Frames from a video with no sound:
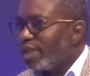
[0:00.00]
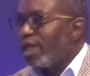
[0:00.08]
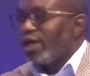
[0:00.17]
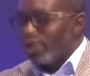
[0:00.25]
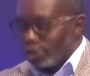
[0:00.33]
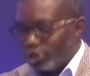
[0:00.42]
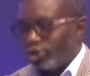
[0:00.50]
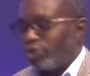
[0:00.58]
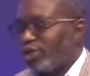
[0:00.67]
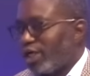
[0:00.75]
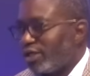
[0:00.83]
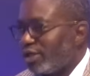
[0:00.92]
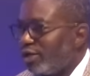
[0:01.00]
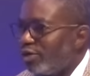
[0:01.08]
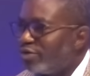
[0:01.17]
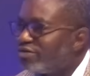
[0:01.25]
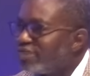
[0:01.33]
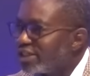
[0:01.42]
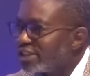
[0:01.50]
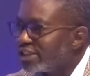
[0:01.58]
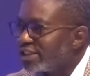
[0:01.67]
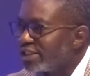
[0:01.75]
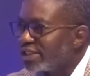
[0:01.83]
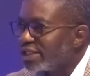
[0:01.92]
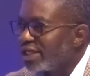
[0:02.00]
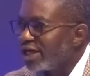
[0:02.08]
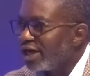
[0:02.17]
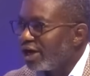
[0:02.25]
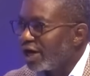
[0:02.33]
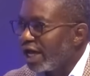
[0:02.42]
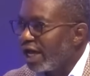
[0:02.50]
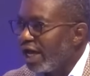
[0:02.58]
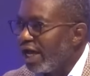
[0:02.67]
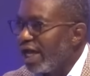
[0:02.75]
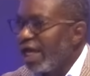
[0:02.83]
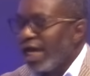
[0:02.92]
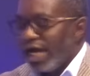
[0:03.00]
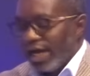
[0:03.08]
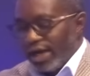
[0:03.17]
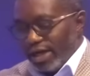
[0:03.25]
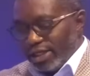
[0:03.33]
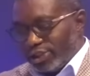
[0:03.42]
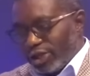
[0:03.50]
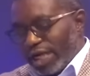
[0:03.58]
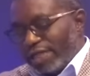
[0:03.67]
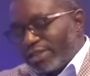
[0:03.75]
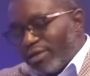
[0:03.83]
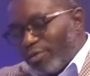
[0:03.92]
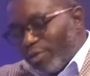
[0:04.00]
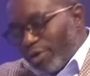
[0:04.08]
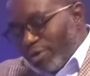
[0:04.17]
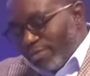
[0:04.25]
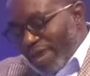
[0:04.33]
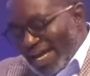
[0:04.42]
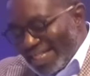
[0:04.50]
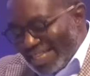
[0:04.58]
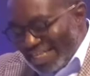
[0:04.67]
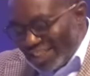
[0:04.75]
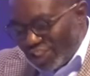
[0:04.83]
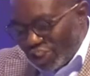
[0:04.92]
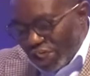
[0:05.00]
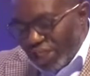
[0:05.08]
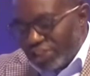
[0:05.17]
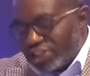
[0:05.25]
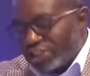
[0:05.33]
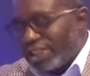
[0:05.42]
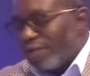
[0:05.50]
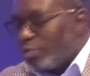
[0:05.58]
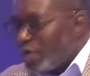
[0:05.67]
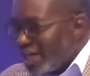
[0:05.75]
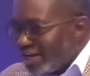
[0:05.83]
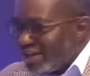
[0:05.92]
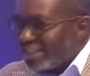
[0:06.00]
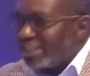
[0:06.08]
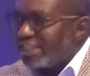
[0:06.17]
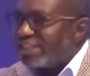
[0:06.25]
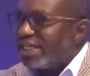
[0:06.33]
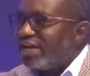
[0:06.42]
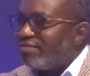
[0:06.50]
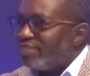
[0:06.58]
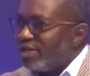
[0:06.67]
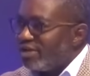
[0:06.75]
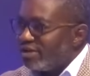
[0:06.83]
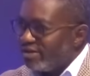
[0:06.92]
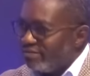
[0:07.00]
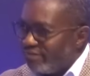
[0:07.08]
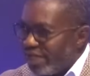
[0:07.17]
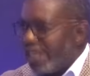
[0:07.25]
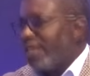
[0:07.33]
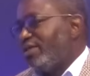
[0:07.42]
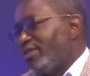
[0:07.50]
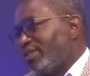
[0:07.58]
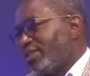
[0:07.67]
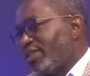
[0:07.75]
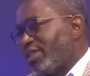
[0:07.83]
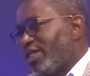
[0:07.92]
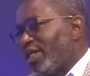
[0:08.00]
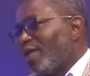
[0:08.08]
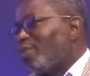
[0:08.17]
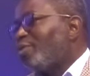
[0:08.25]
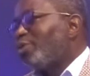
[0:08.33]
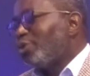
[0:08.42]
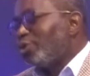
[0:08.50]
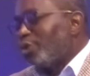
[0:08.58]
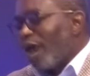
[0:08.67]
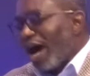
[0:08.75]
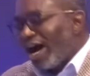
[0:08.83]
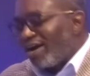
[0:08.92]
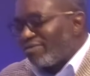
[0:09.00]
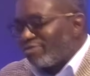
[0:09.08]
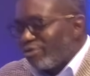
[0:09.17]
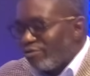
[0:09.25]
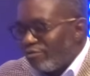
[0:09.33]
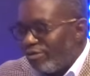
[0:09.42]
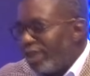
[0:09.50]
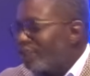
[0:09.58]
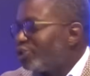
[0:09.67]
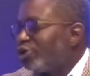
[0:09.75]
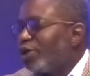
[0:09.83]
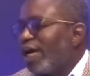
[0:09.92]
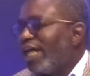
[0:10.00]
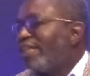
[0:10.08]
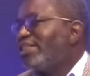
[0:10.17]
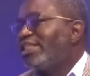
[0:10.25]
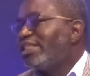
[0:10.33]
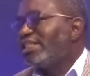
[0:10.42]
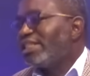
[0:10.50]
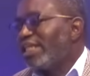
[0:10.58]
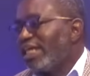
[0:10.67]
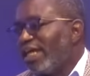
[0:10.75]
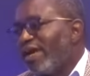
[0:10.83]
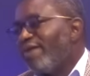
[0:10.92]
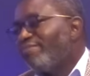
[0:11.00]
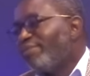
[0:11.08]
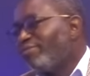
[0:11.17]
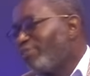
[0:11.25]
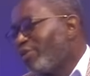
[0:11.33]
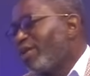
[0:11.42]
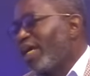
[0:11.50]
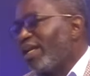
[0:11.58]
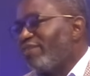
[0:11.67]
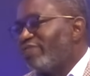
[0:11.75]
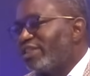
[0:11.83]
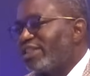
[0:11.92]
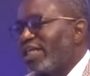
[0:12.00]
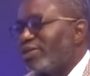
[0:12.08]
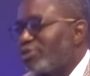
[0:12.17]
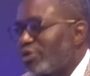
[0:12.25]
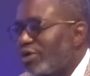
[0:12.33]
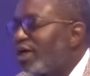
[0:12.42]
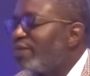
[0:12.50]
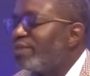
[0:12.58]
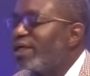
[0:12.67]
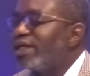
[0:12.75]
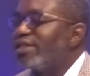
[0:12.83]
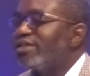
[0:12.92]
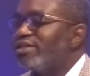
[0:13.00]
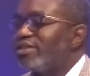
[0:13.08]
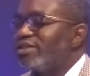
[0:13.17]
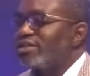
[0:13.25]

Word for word: sort out the law first okay so that we make these changes the weaknesses that have been revealed you have to fix your ACC before you can even start talking about any serious